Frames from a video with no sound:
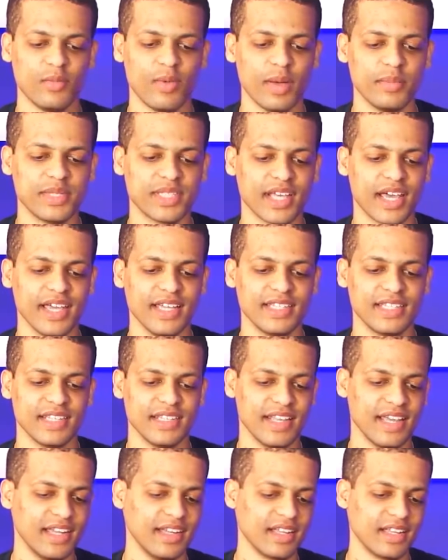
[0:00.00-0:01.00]
websites
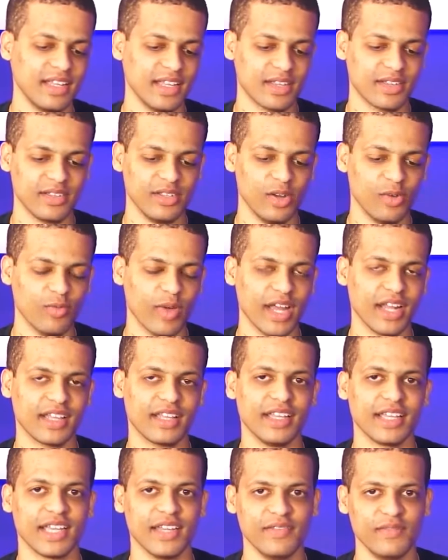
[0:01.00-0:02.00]
and then click you know right
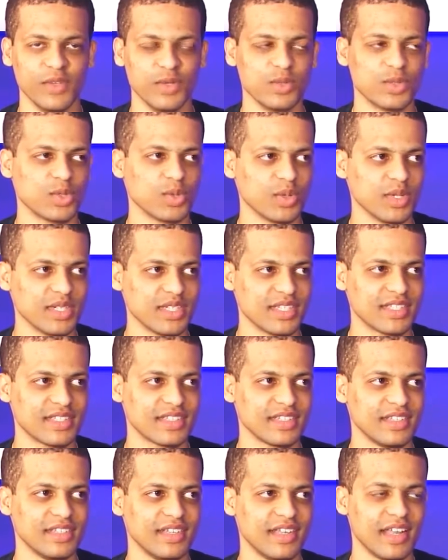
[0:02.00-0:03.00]
click and view
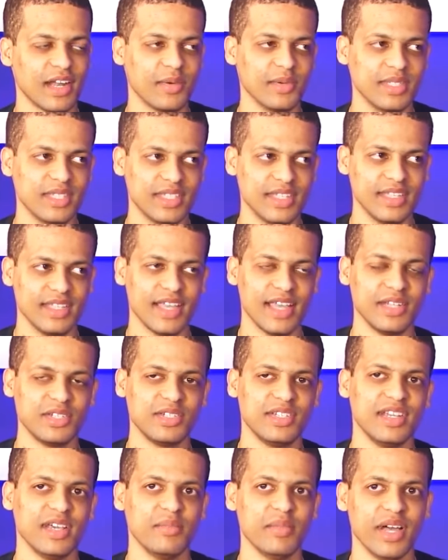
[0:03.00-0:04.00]
source, and I would see the
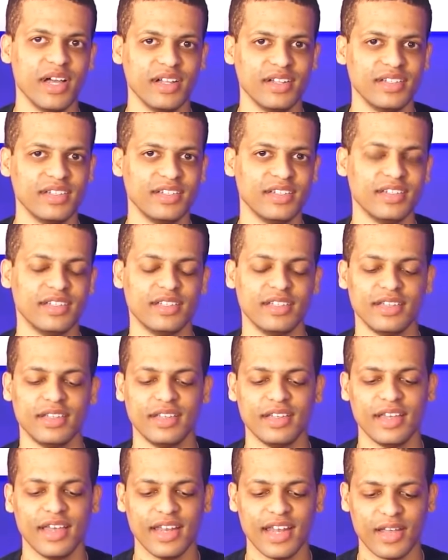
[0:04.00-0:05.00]
HTML,
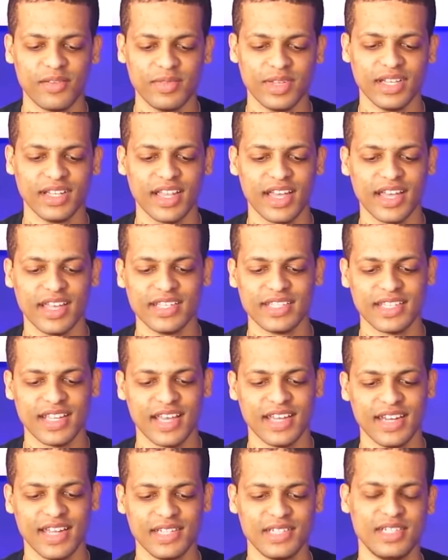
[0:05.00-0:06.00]
and I realized
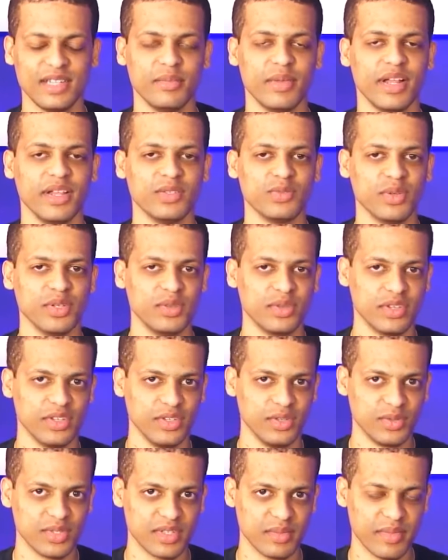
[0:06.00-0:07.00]
that HTML is what you
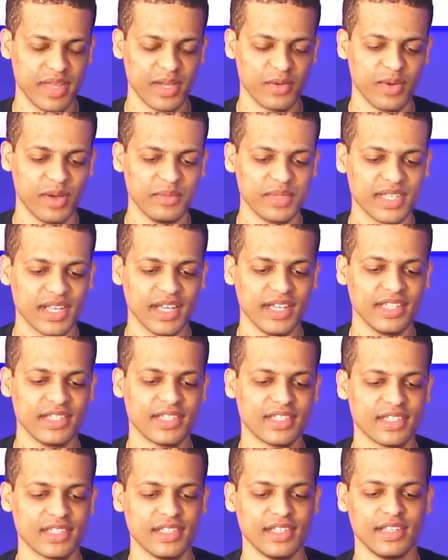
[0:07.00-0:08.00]
can use to make
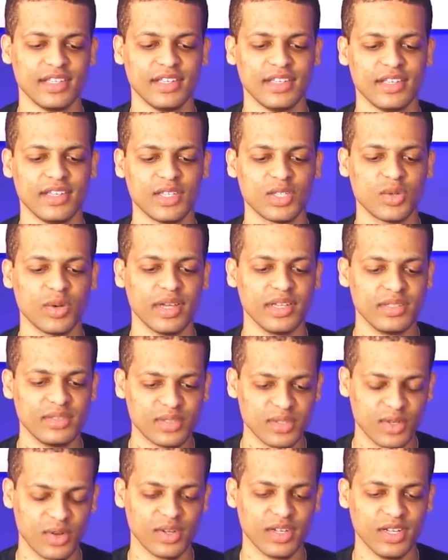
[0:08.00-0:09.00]
websites so I
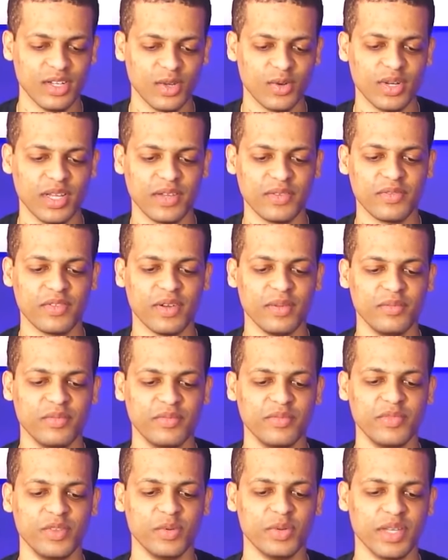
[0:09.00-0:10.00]
started learning
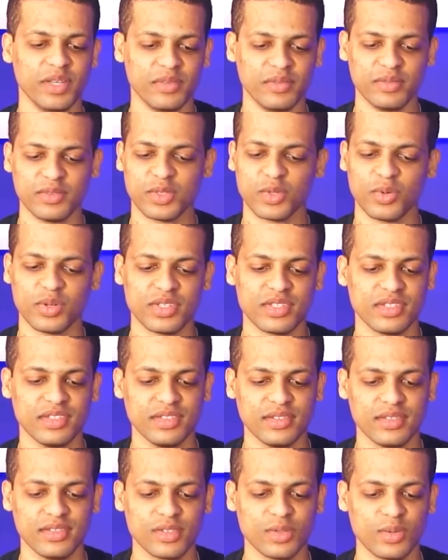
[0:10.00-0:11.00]
from viewing
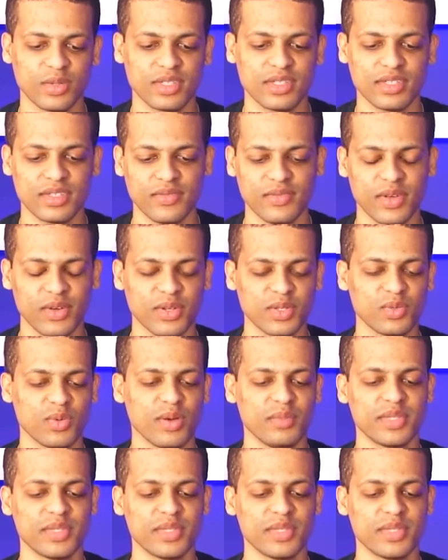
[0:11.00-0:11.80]
sources sources of various